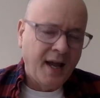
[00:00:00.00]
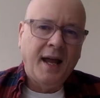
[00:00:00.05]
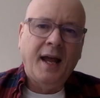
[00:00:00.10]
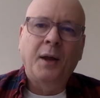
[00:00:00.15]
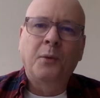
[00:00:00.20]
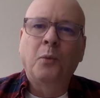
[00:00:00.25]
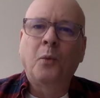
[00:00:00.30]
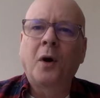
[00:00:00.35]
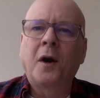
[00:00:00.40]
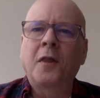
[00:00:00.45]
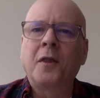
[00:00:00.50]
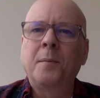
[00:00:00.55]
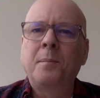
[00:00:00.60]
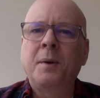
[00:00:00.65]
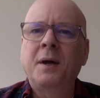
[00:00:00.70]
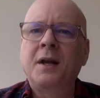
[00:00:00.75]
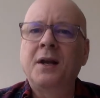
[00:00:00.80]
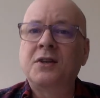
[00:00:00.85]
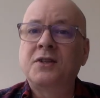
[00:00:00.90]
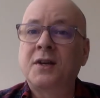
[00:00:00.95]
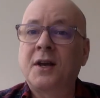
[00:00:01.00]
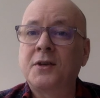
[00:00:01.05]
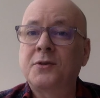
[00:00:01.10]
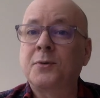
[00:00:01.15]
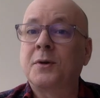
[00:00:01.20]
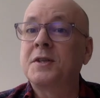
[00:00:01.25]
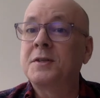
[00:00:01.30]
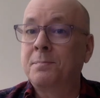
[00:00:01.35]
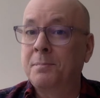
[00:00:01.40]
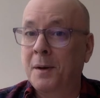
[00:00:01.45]
And one of the Bene
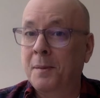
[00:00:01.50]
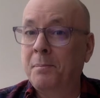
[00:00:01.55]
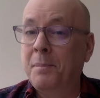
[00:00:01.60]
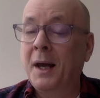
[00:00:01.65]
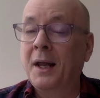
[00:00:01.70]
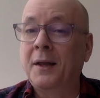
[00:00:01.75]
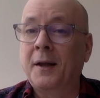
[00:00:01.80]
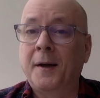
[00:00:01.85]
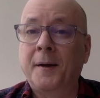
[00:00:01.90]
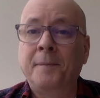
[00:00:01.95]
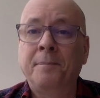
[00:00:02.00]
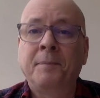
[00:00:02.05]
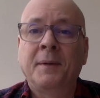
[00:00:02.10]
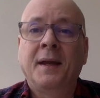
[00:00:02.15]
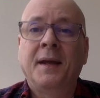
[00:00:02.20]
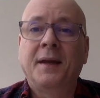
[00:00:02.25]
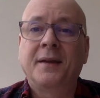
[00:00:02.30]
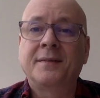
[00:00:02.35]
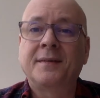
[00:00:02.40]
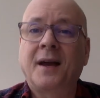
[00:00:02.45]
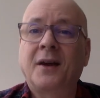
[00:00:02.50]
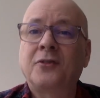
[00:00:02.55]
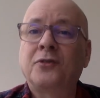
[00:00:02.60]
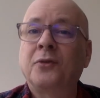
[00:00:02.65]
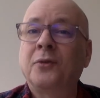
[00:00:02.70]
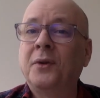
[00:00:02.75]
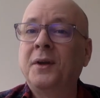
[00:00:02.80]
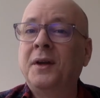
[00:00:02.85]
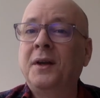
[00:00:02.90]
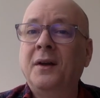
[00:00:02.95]
Gesserits, Murbella, is
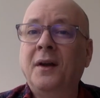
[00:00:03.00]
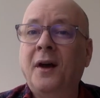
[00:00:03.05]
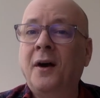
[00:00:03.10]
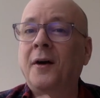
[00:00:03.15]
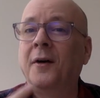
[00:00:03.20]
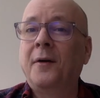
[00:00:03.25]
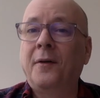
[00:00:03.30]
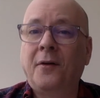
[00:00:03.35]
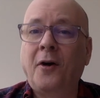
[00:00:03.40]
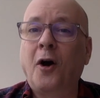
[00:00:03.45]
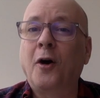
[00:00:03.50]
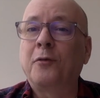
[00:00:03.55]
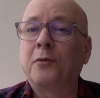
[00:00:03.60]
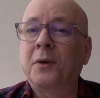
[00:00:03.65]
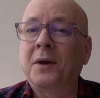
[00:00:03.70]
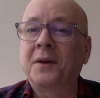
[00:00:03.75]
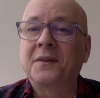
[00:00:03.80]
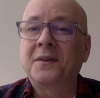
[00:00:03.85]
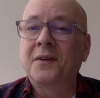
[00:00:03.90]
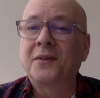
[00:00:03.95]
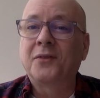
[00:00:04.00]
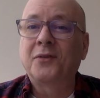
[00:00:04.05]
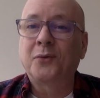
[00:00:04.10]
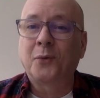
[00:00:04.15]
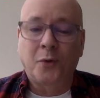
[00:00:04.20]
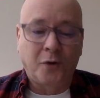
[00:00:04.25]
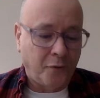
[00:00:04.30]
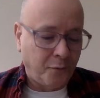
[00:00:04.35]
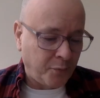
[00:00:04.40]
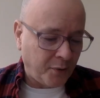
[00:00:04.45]
actually uh, offering this
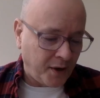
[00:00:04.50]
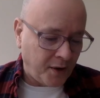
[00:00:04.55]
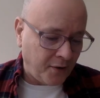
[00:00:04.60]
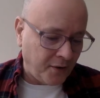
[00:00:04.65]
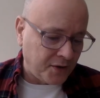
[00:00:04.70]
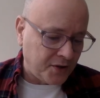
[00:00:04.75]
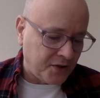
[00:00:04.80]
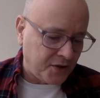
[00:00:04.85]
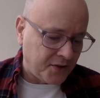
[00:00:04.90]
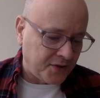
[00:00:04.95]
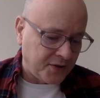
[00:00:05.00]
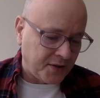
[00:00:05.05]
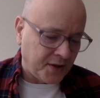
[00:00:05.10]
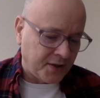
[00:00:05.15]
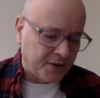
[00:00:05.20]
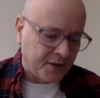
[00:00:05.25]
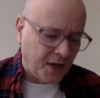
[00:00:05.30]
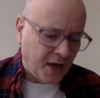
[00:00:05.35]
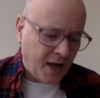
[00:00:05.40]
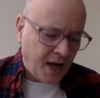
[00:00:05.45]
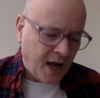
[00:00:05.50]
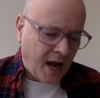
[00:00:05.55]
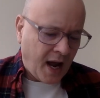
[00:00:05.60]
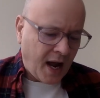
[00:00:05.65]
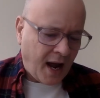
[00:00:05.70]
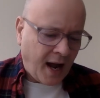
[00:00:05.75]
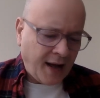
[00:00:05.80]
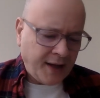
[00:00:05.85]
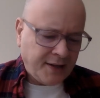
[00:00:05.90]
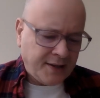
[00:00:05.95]
sort of prayer. And she says,
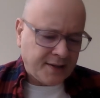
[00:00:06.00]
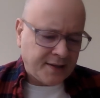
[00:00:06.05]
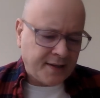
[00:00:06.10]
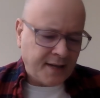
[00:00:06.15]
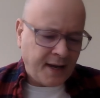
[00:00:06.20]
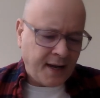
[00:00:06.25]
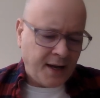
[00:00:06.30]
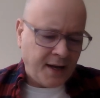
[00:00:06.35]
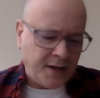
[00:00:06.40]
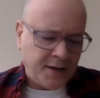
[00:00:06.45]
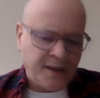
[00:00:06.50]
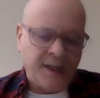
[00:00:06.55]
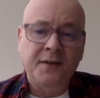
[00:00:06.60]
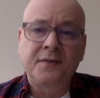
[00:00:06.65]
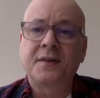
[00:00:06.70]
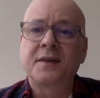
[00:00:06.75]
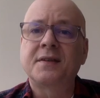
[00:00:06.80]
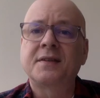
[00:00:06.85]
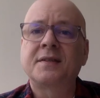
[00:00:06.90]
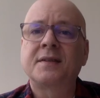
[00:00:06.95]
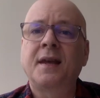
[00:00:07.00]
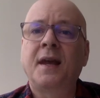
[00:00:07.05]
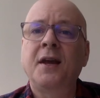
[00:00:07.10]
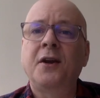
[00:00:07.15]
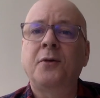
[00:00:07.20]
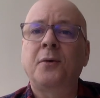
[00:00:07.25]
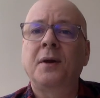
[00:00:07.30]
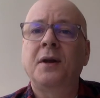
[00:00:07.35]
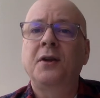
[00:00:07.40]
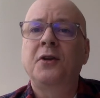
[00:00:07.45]
I stand in the
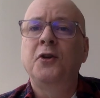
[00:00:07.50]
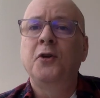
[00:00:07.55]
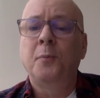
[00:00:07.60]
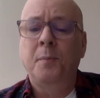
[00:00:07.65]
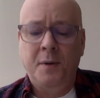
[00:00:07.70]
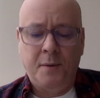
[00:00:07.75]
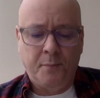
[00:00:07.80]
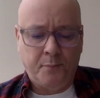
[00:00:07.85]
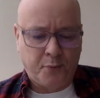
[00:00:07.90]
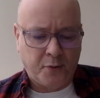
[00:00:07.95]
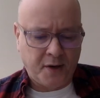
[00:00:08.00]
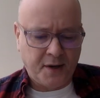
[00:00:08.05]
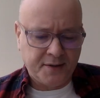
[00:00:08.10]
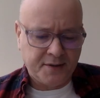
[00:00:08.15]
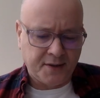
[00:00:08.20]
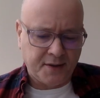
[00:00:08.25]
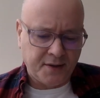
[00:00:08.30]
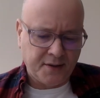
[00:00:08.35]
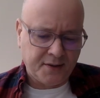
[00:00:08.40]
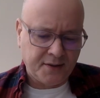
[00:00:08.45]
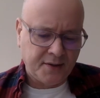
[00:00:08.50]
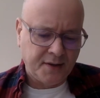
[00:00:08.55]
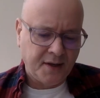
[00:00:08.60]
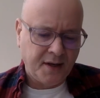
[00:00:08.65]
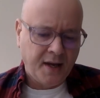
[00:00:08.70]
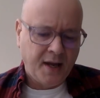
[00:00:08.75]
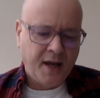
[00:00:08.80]
sacred human presence.